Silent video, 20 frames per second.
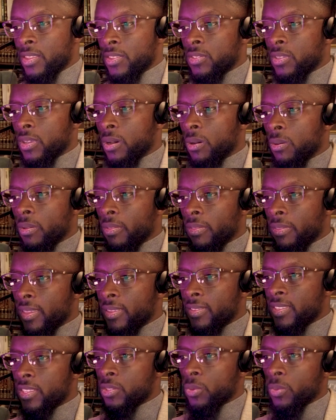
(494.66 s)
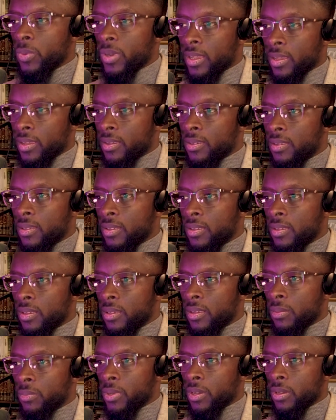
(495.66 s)
So this is where
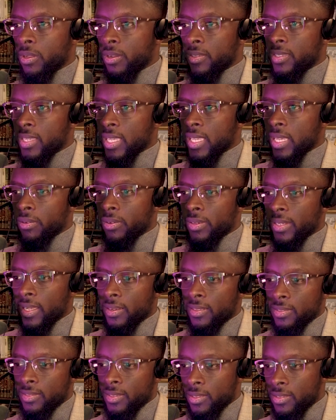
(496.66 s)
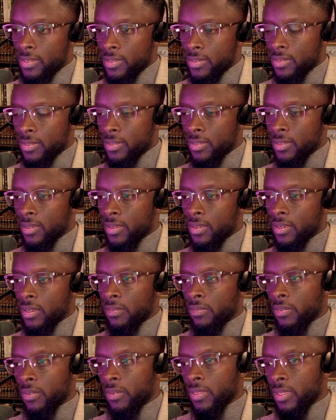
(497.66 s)
we're going to take our analysis
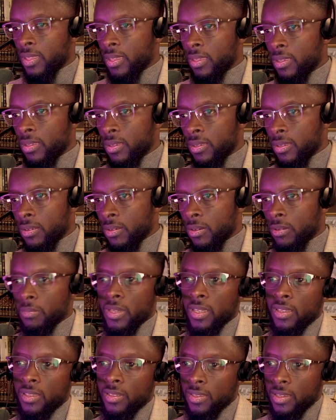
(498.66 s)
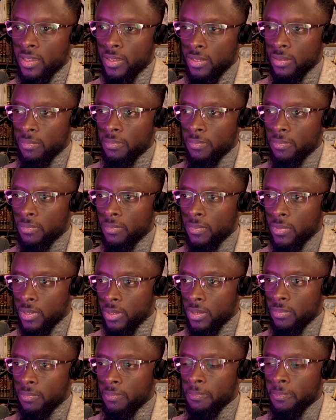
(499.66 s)
for the Umayyad kingdom.
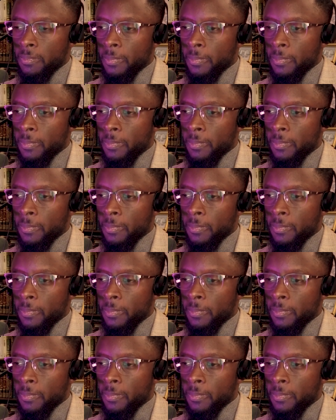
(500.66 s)
Okay.